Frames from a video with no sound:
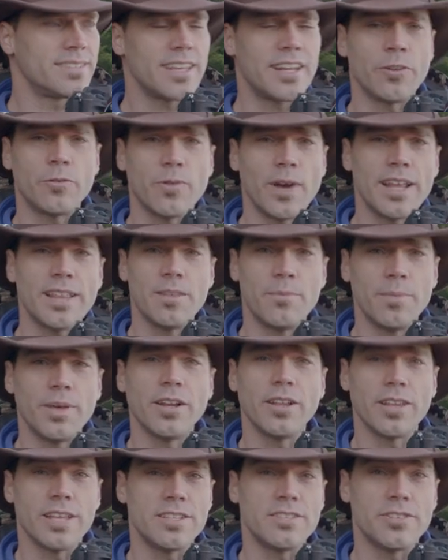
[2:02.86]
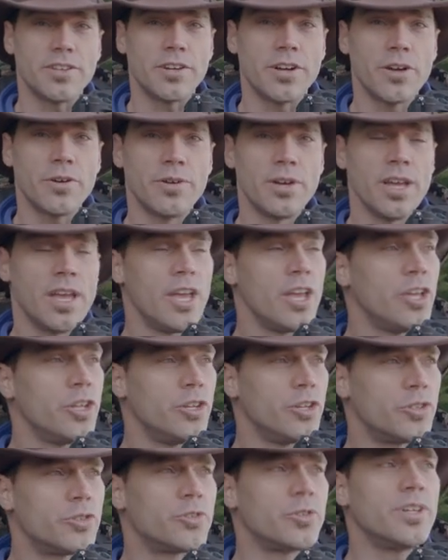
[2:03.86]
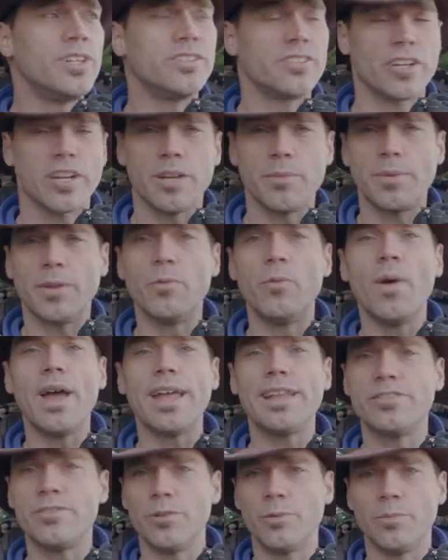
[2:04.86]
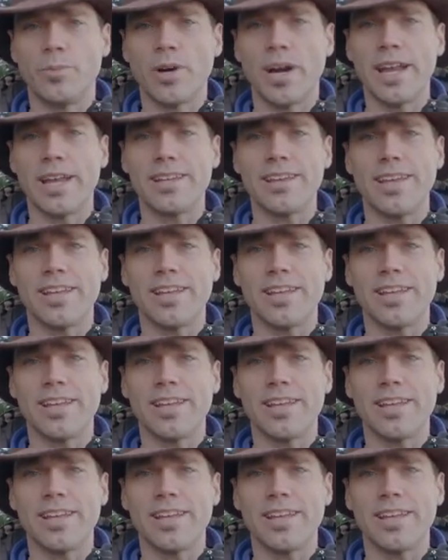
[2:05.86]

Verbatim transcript: set it right in the middle at 0, your trees are going to be way too bright